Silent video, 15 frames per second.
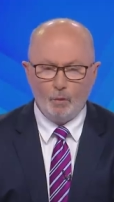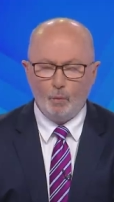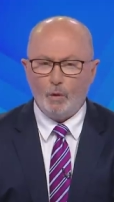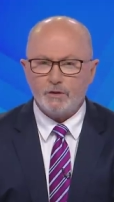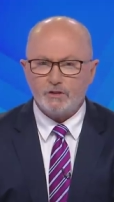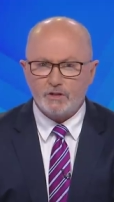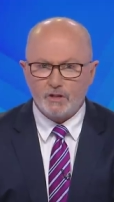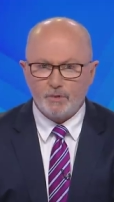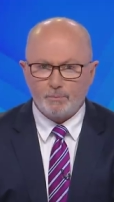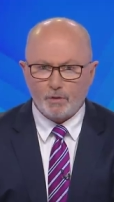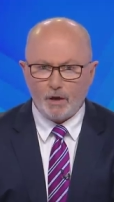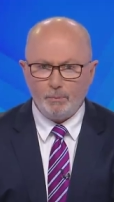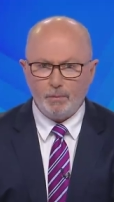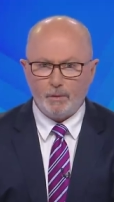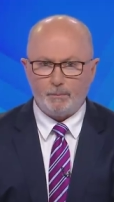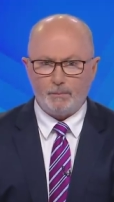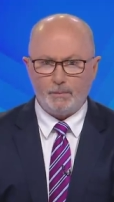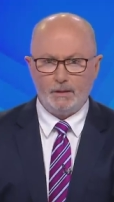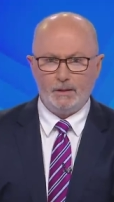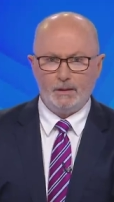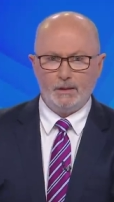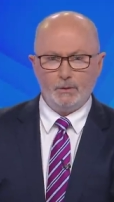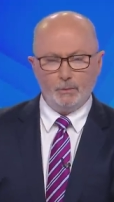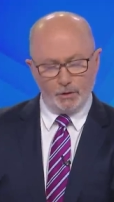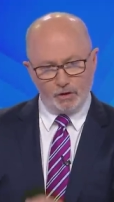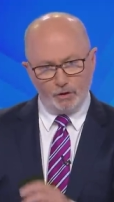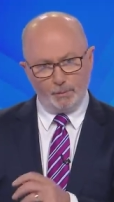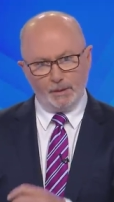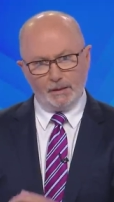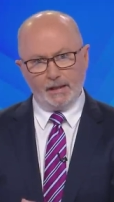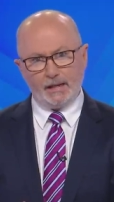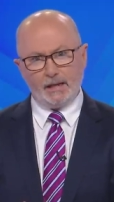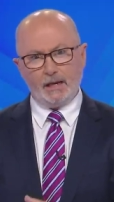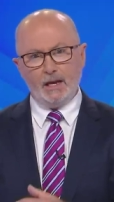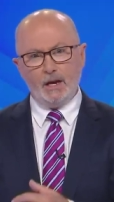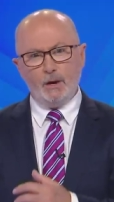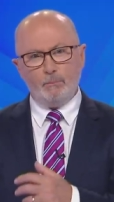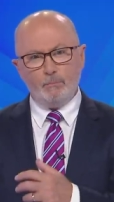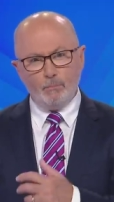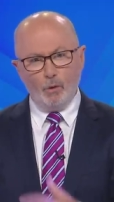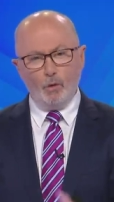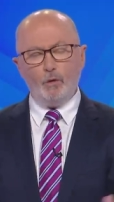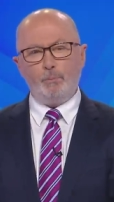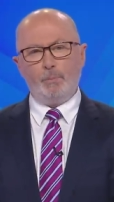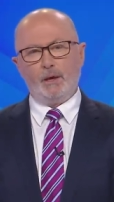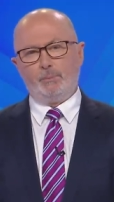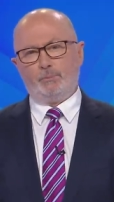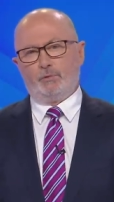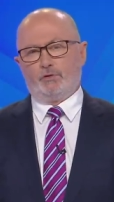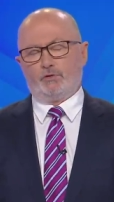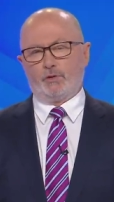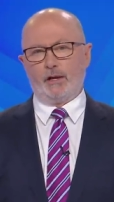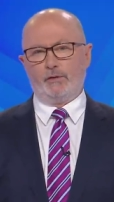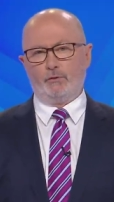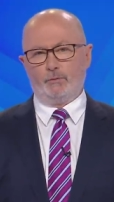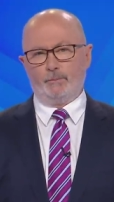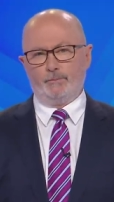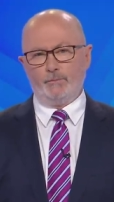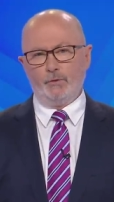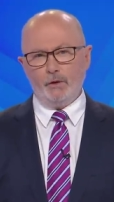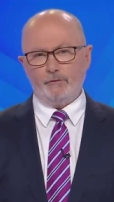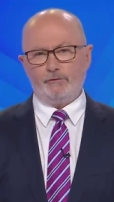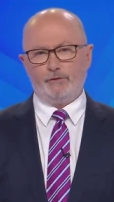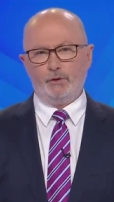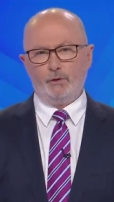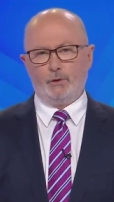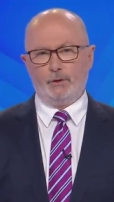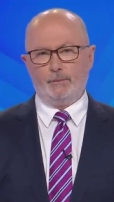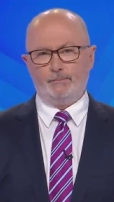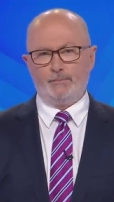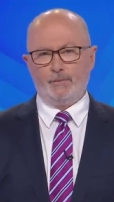What's the problem? We should be letting more people travel, not fewer.